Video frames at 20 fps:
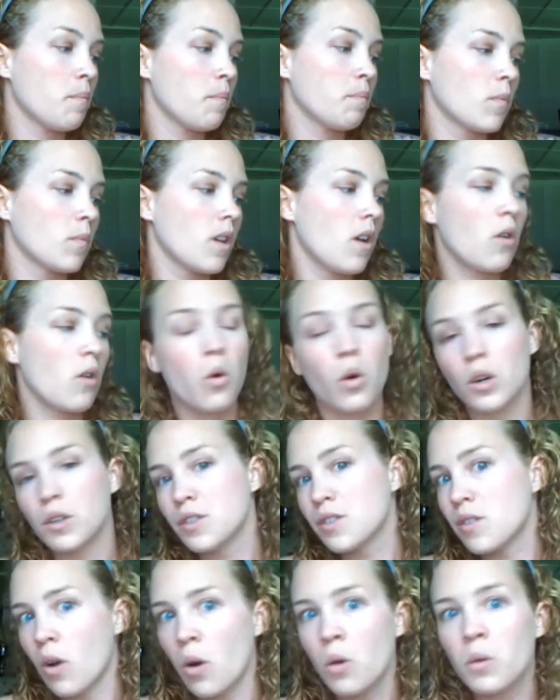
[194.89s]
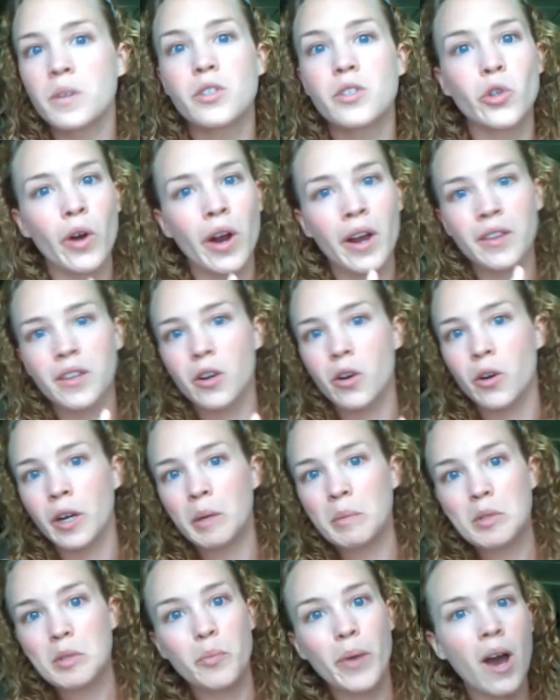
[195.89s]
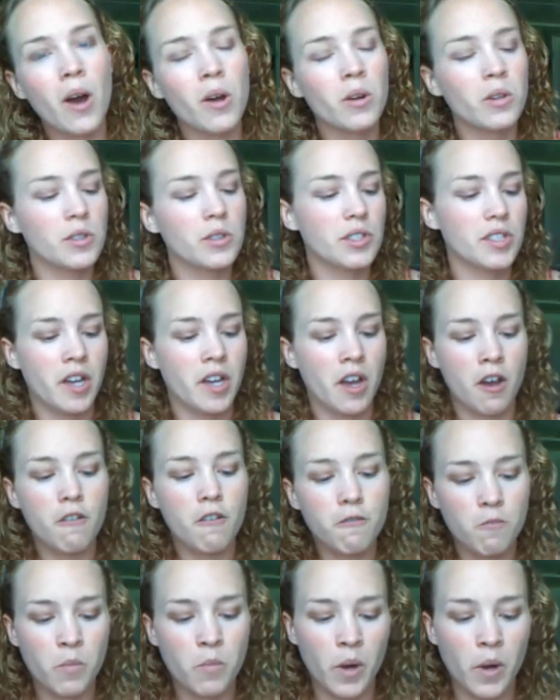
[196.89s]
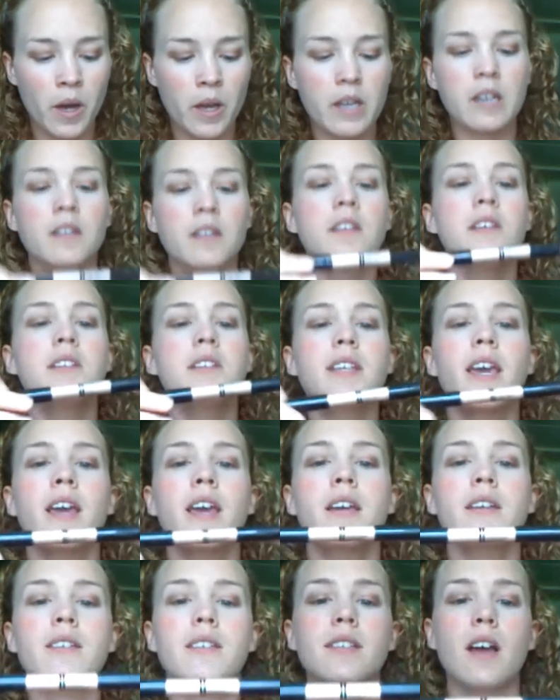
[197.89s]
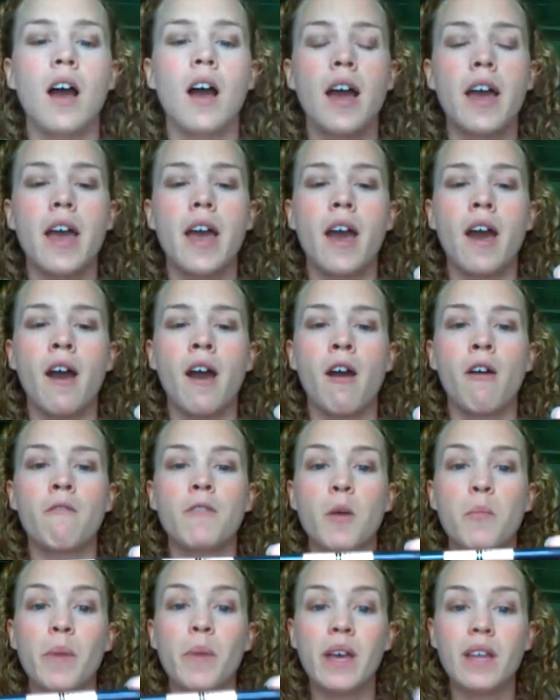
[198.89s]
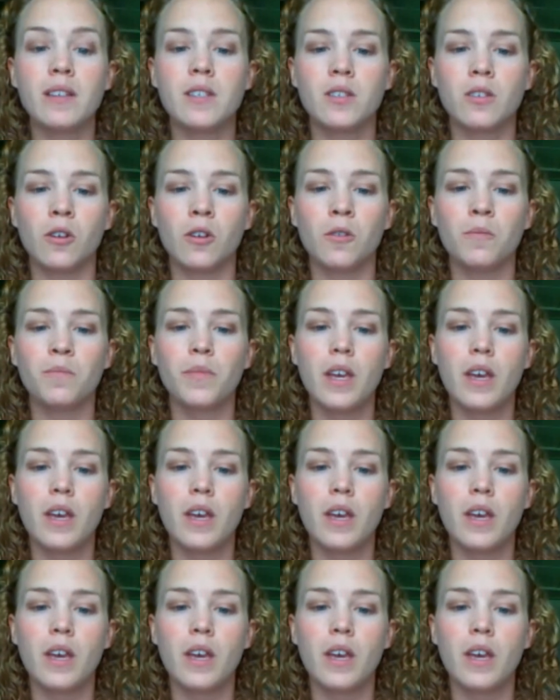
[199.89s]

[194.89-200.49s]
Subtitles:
of course, always try the cream to powder stuff, but in this case I have a pencil,